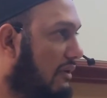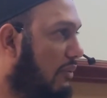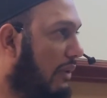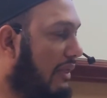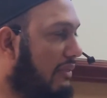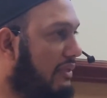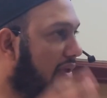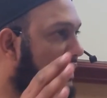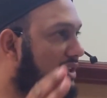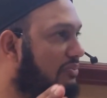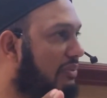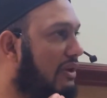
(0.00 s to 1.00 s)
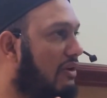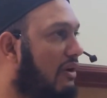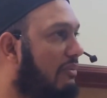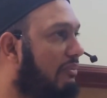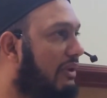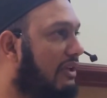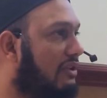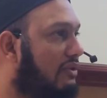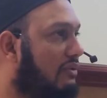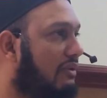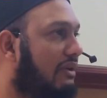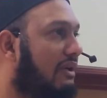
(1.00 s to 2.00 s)
One thing is being compared
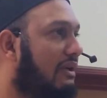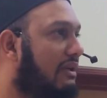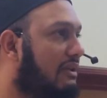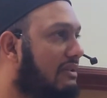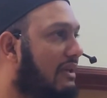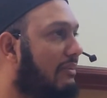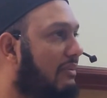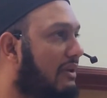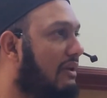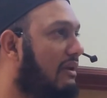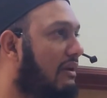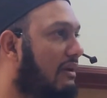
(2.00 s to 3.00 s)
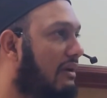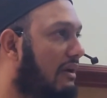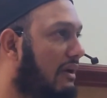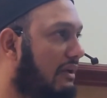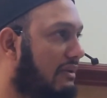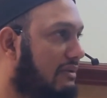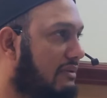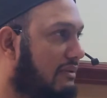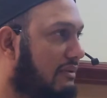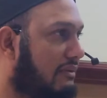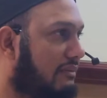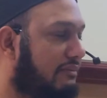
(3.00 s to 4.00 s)
to something else.
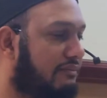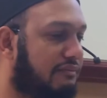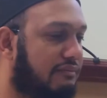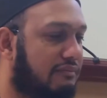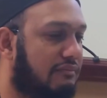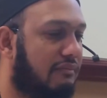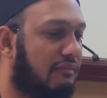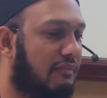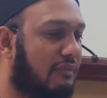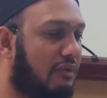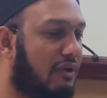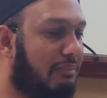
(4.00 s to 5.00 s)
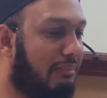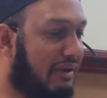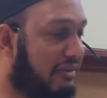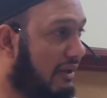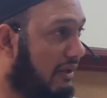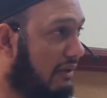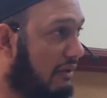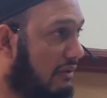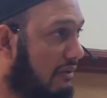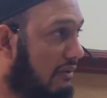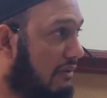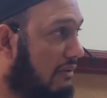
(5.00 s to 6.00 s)
Not mathal,
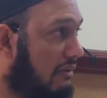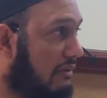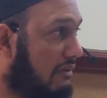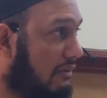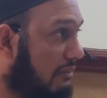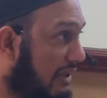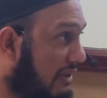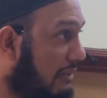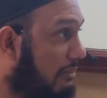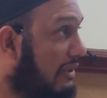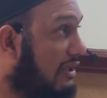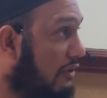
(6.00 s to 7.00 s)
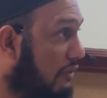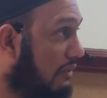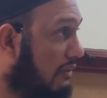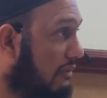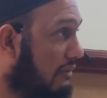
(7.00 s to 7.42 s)
not mathal, mithlu.